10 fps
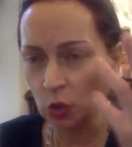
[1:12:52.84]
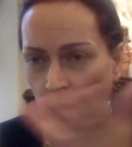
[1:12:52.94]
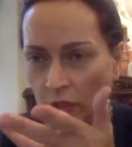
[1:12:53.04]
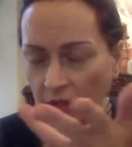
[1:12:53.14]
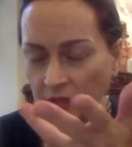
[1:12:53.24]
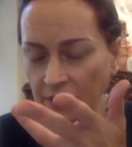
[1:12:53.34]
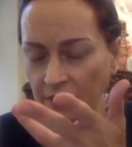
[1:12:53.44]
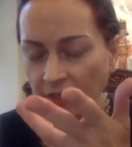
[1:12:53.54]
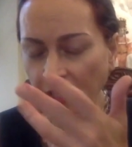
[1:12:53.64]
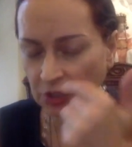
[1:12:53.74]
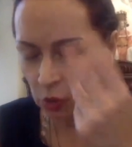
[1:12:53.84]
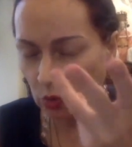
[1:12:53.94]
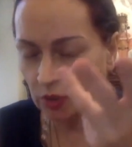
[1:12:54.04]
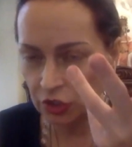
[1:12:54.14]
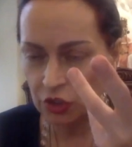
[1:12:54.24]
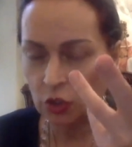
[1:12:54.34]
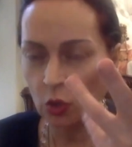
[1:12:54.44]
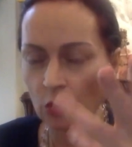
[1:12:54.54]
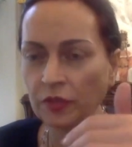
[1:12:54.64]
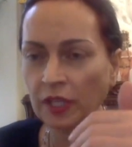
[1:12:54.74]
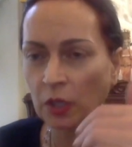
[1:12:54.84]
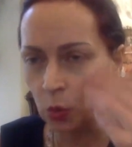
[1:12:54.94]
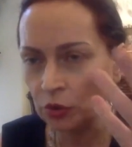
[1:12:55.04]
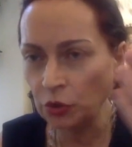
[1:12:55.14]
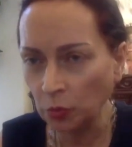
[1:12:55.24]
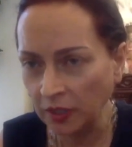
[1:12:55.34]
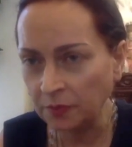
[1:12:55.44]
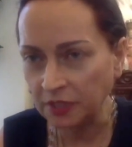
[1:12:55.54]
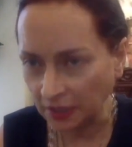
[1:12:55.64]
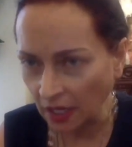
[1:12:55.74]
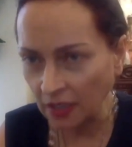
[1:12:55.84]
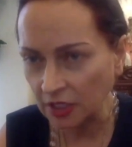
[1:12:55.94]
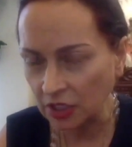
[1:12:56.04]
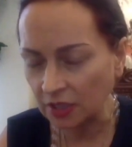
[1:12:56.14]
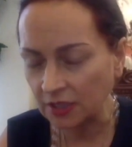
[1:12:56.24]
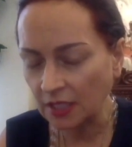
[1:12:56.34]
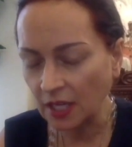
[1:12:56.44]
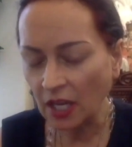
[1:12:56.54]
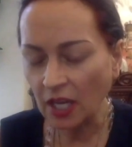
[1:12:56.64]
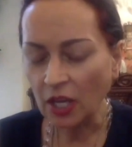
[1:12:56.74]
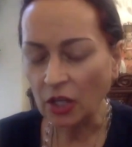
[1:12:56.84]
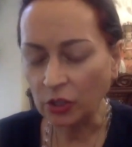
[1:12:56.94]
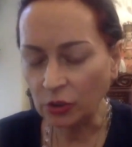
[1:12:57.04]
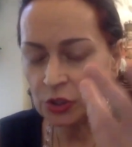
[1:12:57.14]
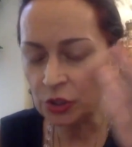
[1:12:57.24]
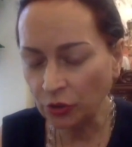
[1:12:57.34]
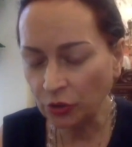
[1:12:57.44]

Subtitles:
knowledge of the quantum leap technologies, you should